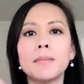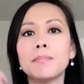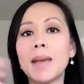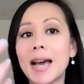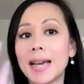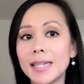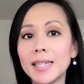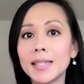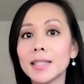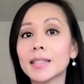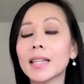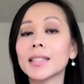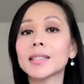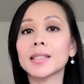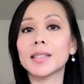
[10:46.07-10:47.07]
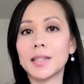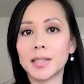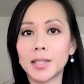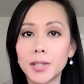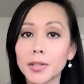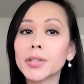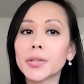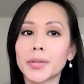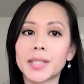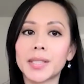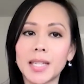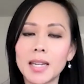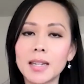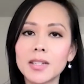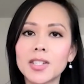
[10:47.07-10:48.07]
Maggie does the deal sourcing.